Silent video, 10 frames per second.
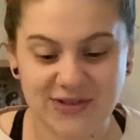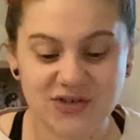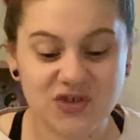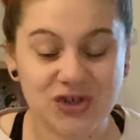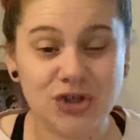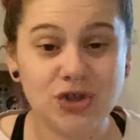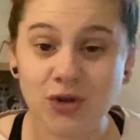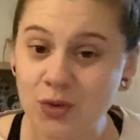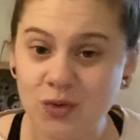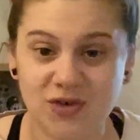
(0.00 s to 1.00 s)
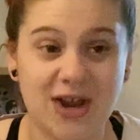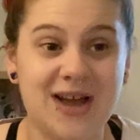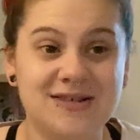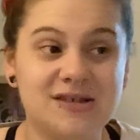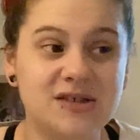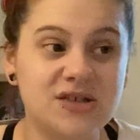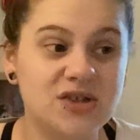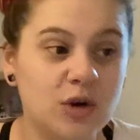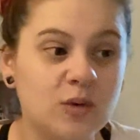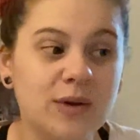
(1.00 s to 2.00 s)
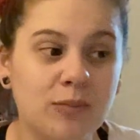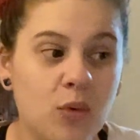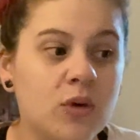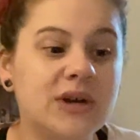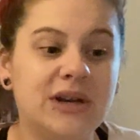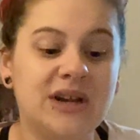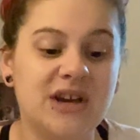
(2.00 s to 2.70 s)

This is huge, guys. This is so important,